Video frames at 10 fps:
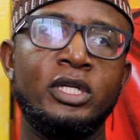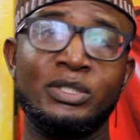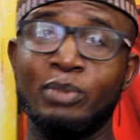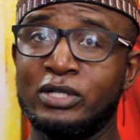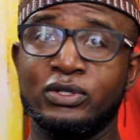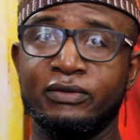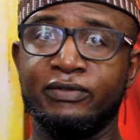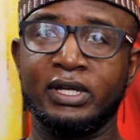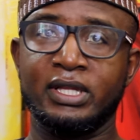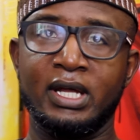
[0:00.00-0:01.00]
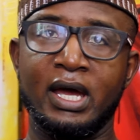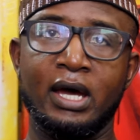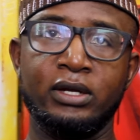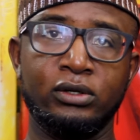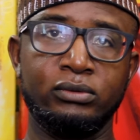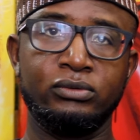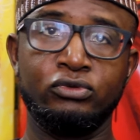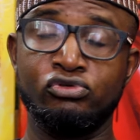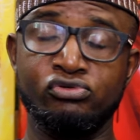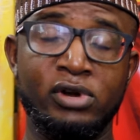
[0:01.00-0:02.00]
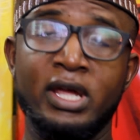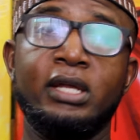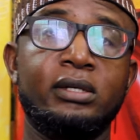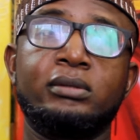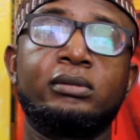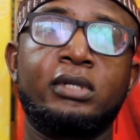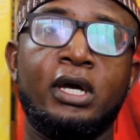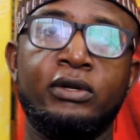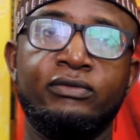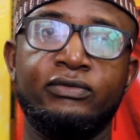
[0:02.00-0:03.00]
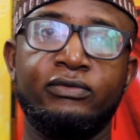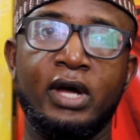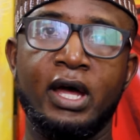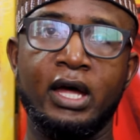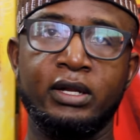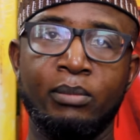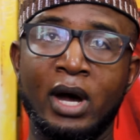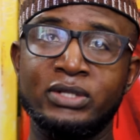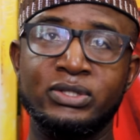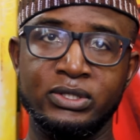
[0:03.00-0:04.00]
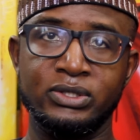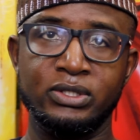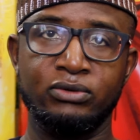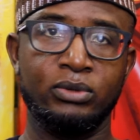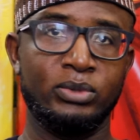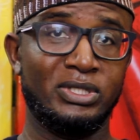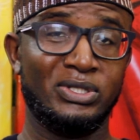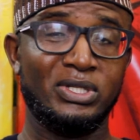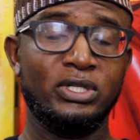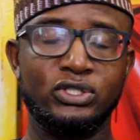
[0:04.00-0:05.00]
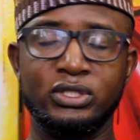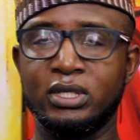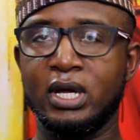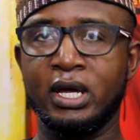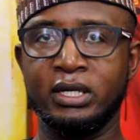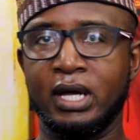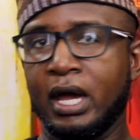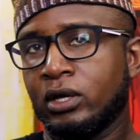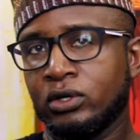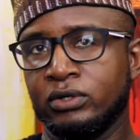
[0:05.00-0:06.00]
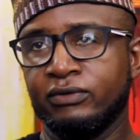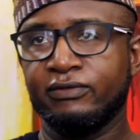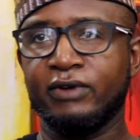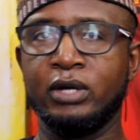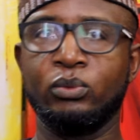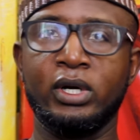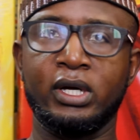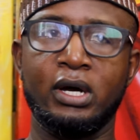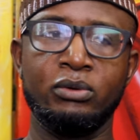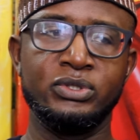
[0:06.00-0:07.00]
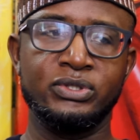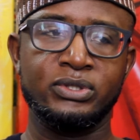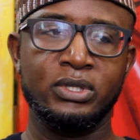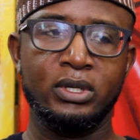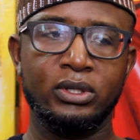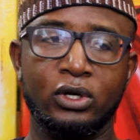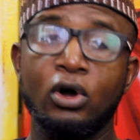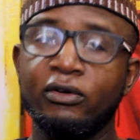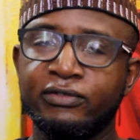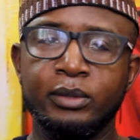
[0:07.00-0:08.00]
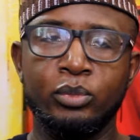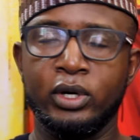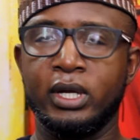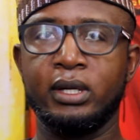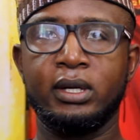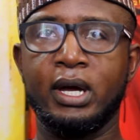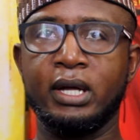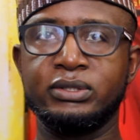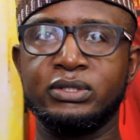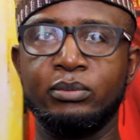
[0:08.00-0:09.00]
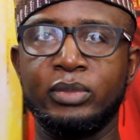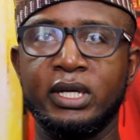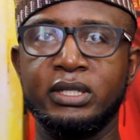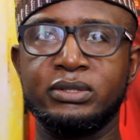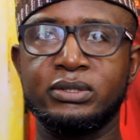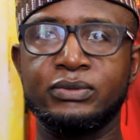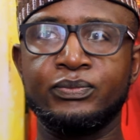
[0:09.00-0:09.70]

In spite of the fact that I had a great kind of, I had a master's degree with distinction, and I couldn't find work. I was the coffee boy at some place.